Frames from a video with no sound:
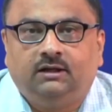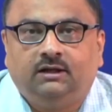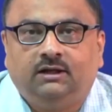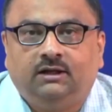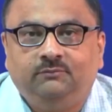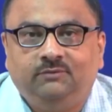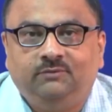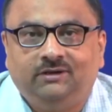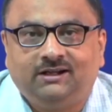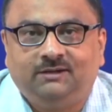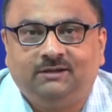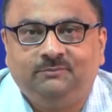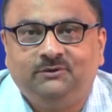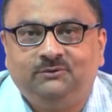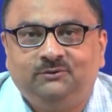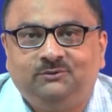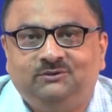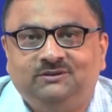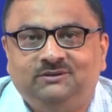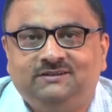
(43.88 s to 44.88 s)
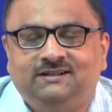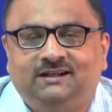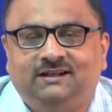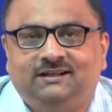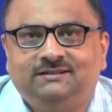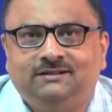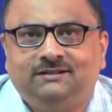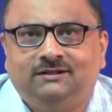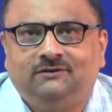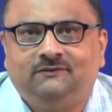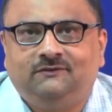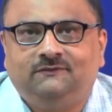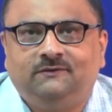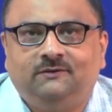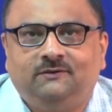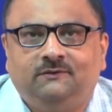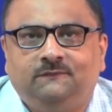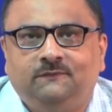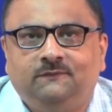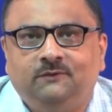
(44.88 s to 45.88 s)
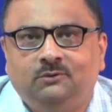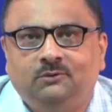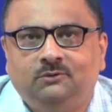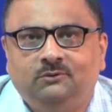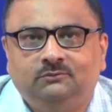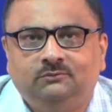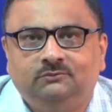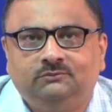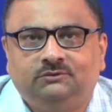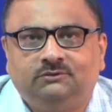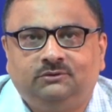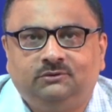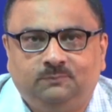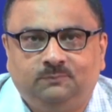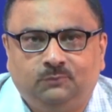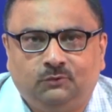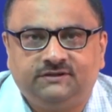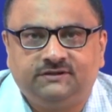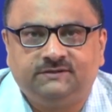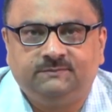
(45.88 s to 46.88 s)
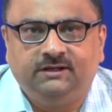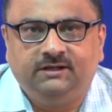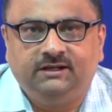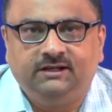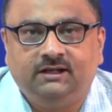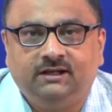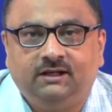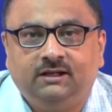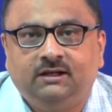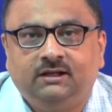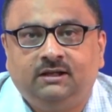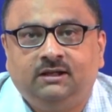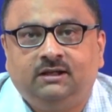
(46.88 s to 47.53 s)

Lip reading: I welcome you to this lecture of flow through porous media.